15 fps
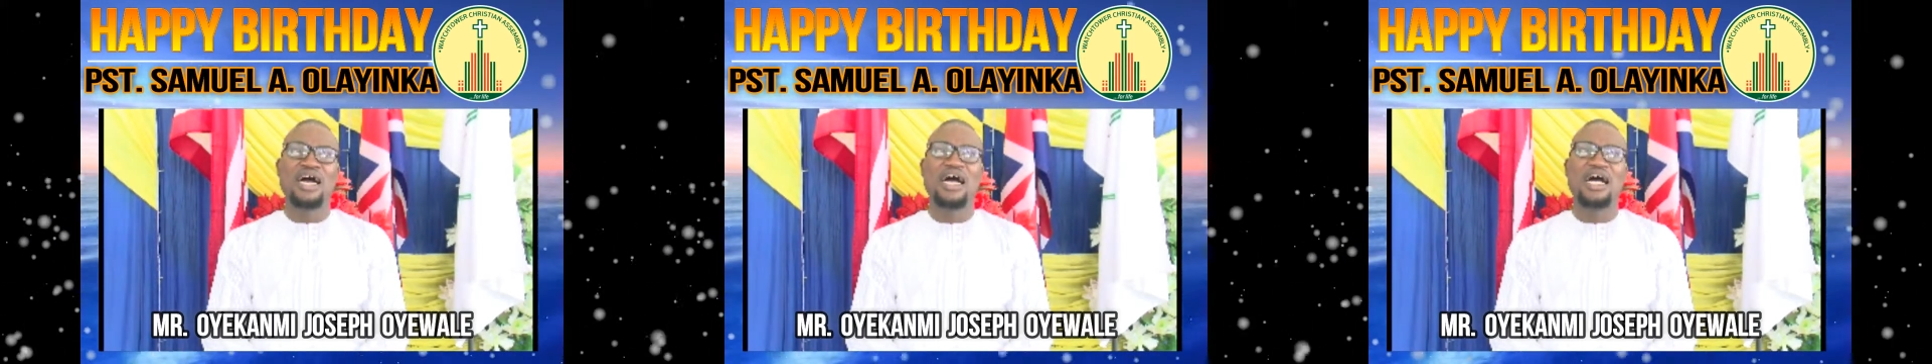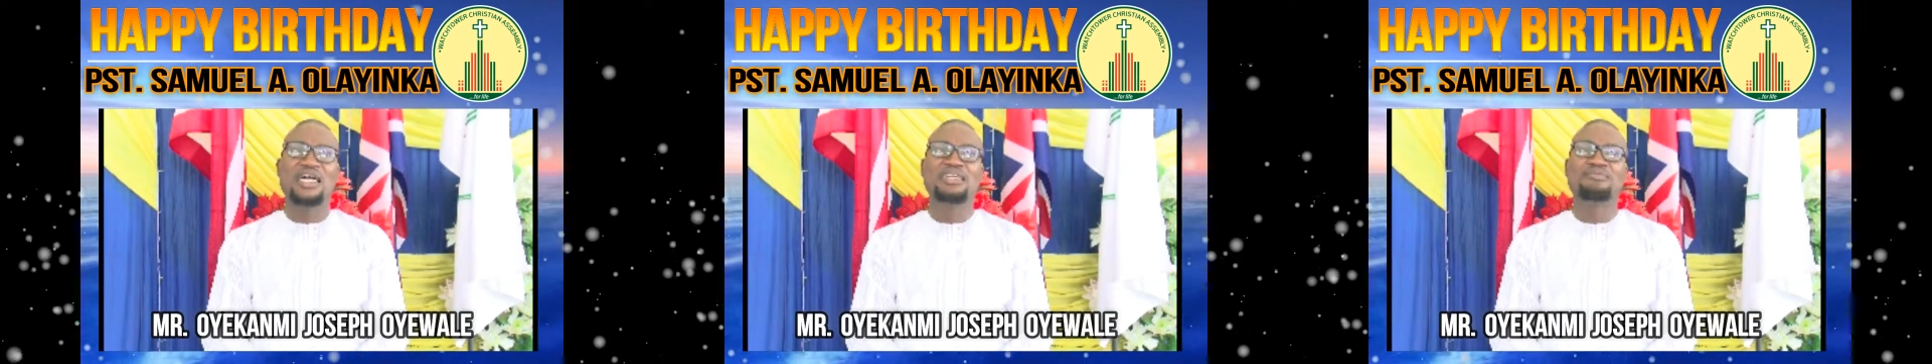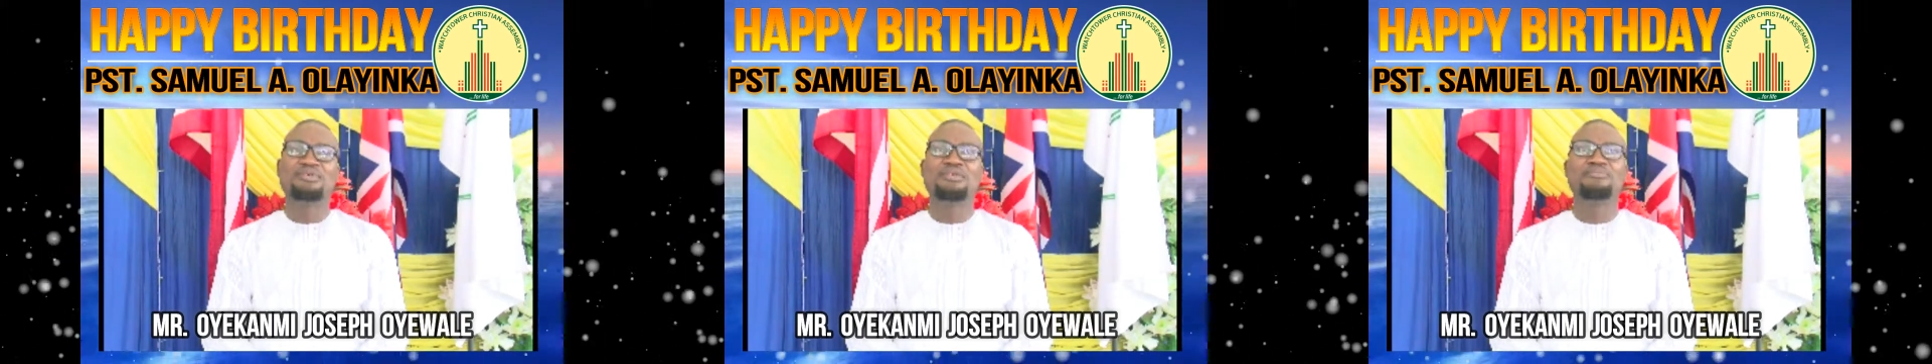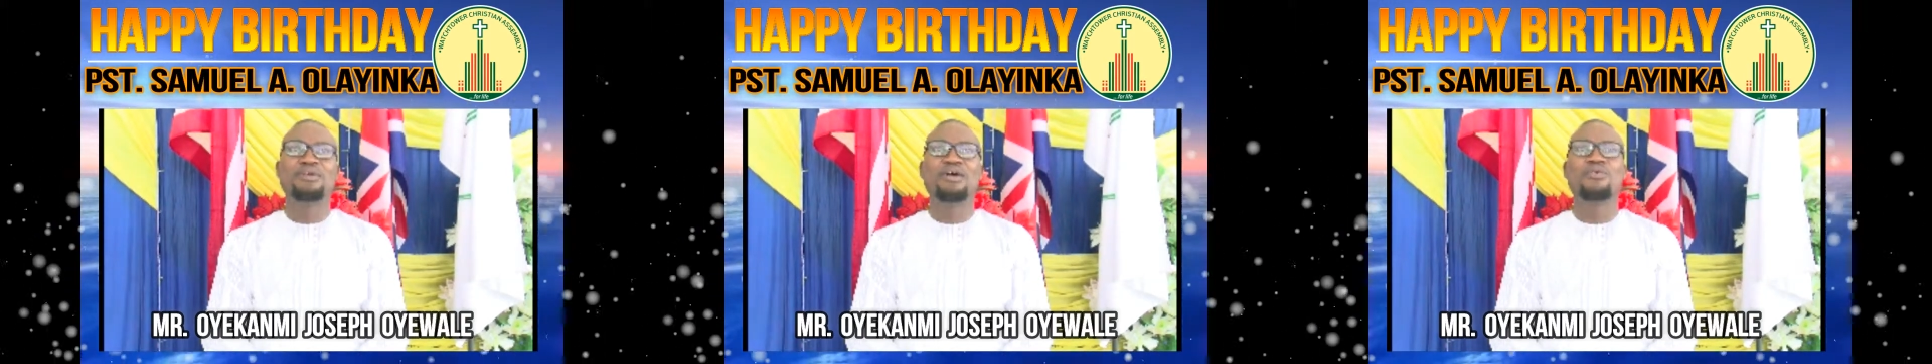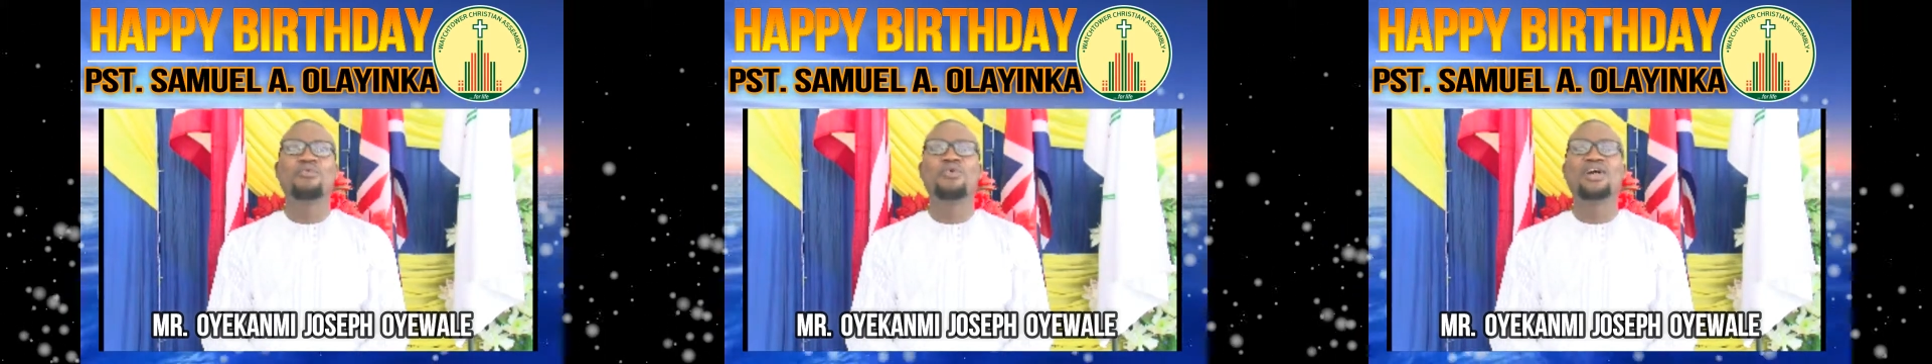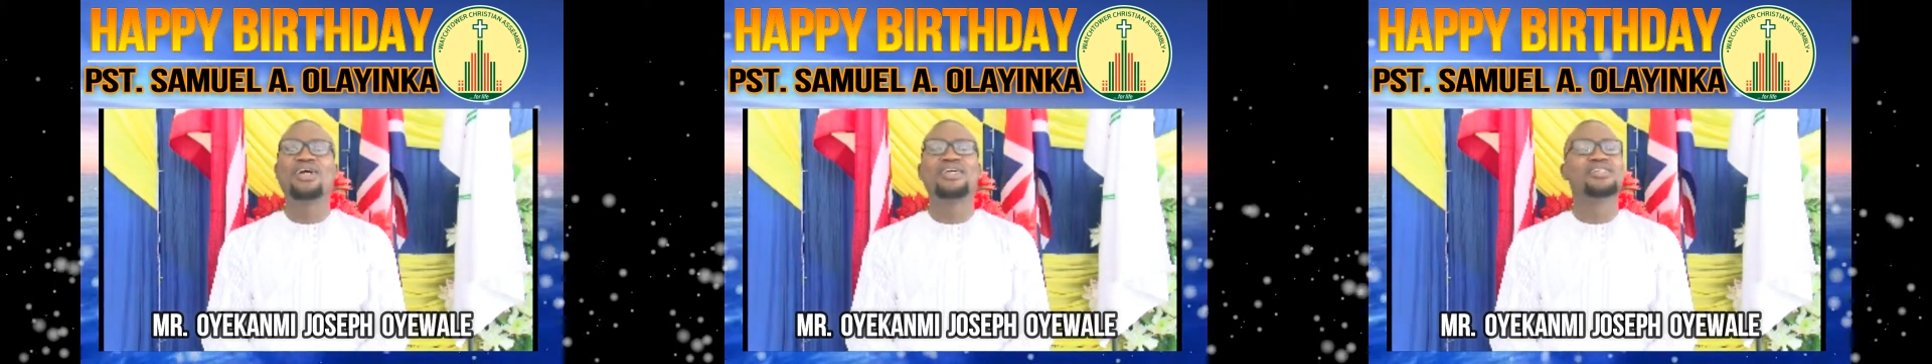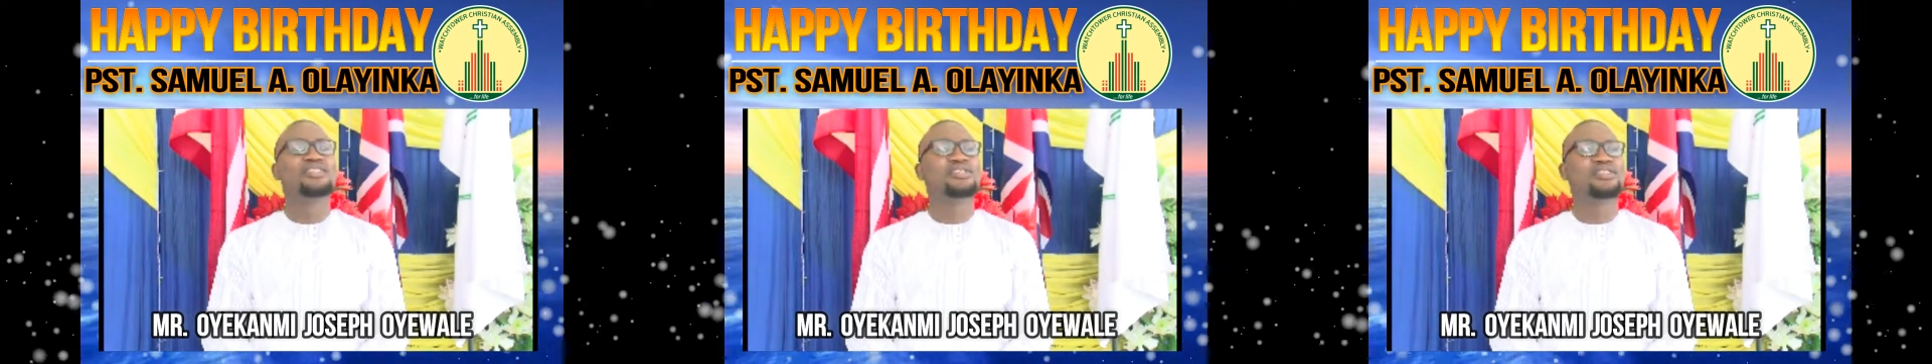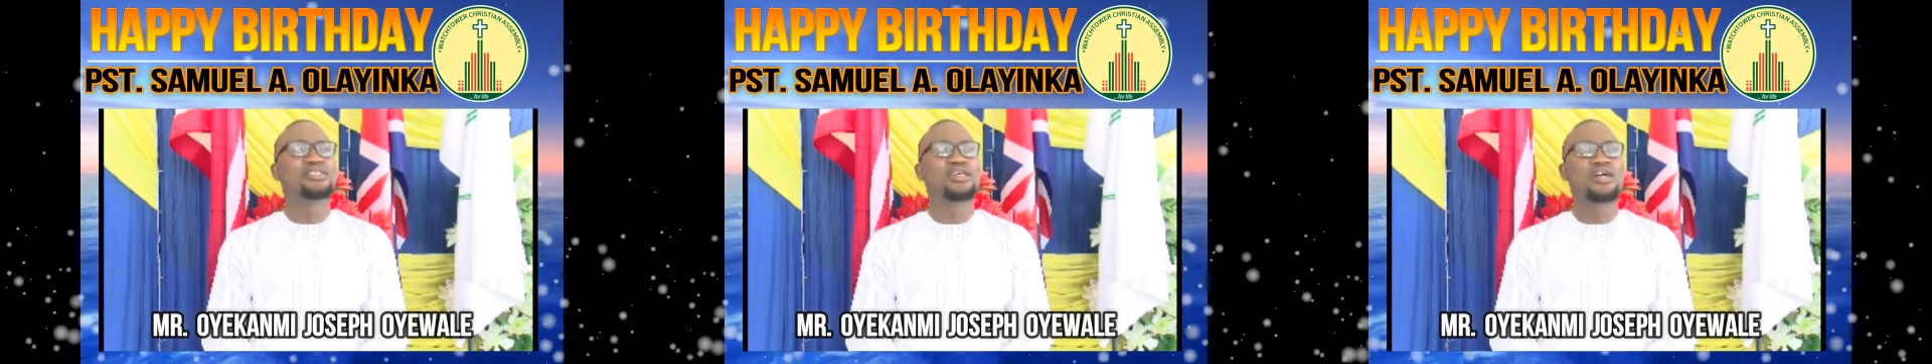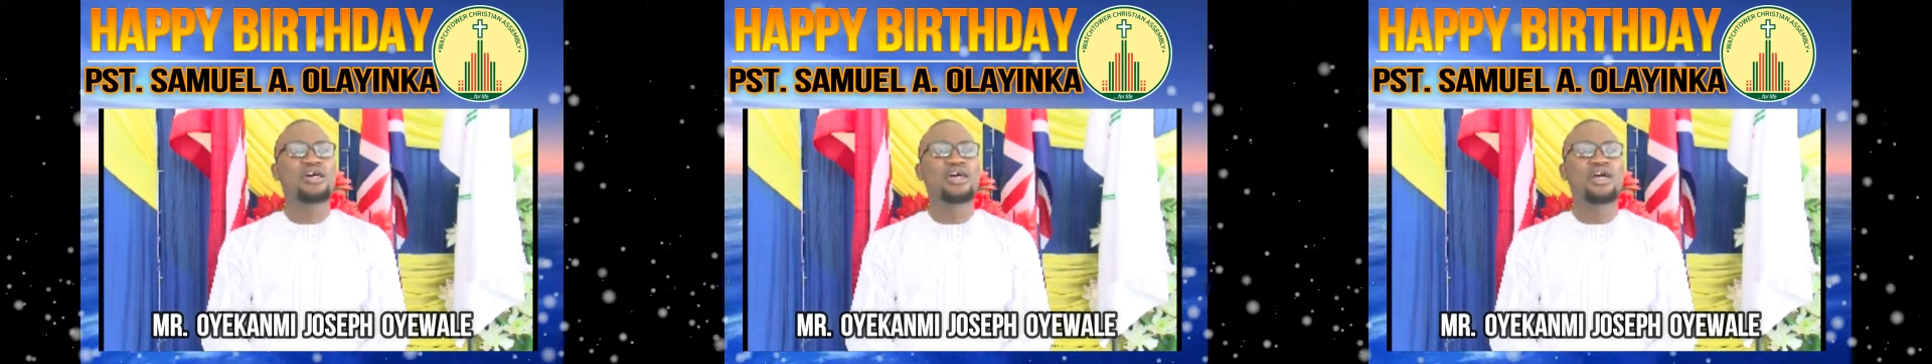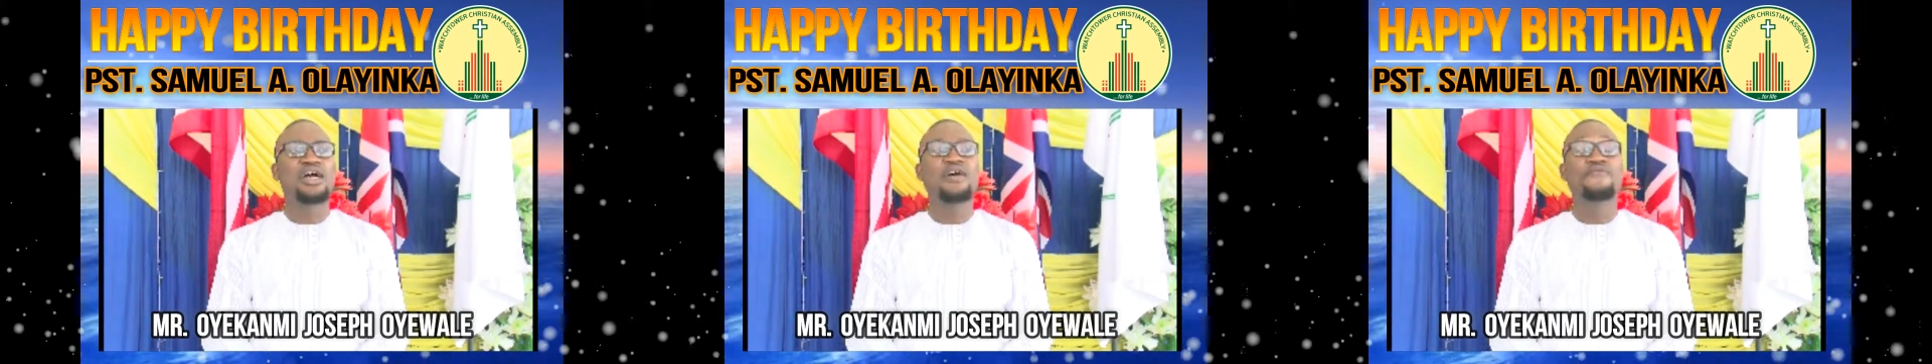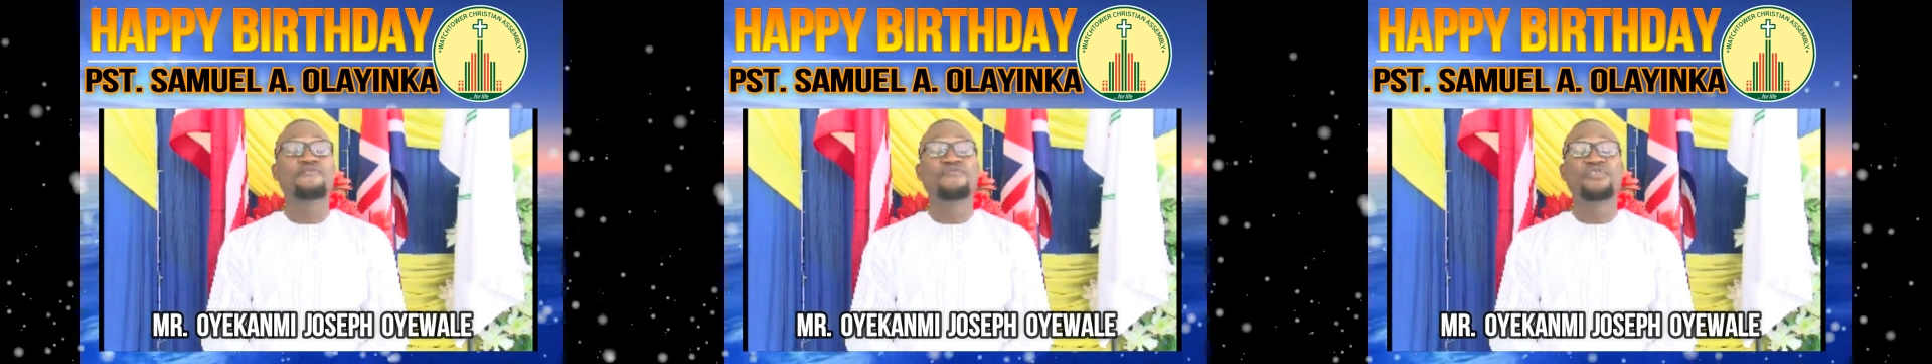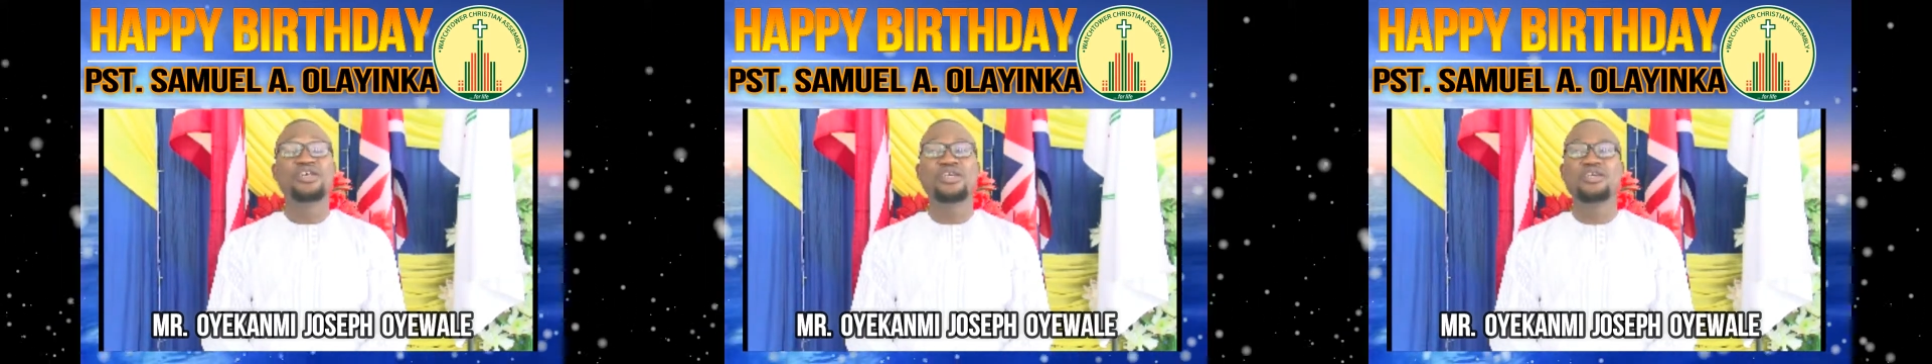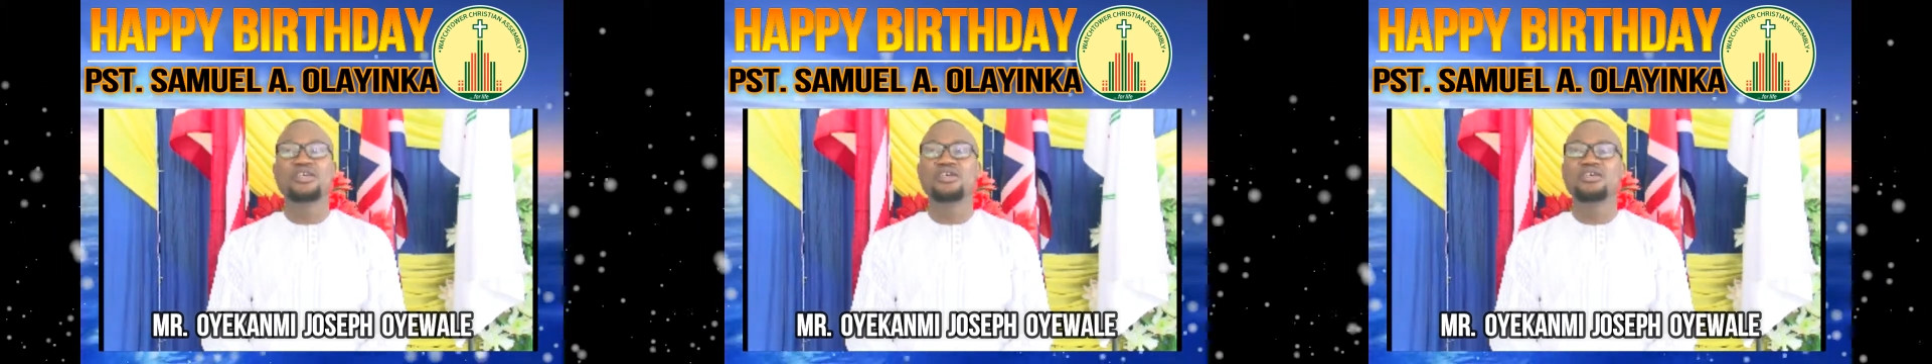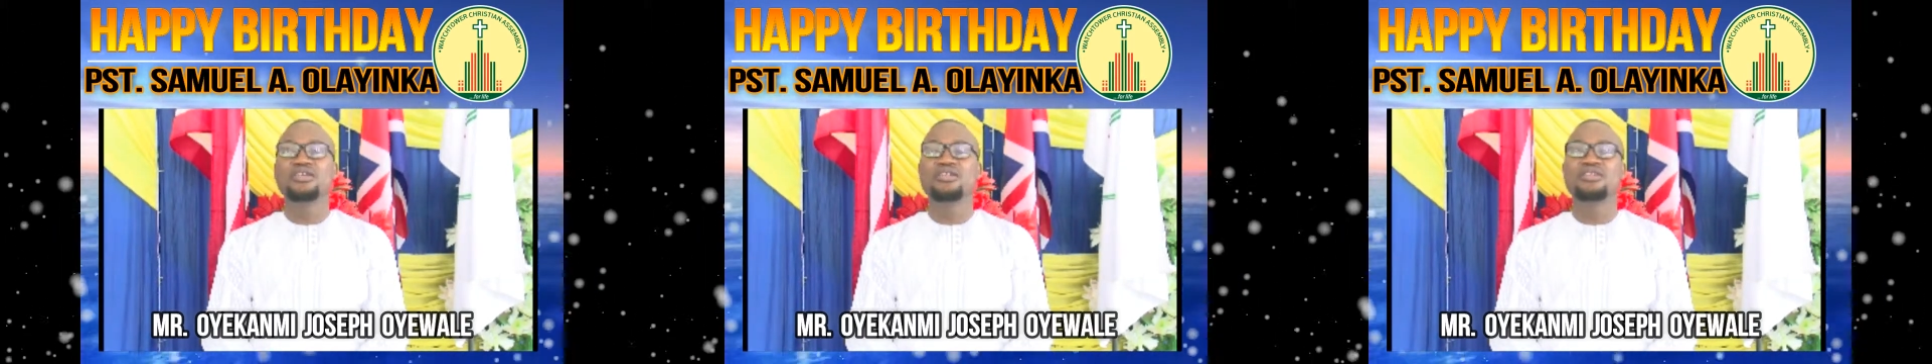I remember when every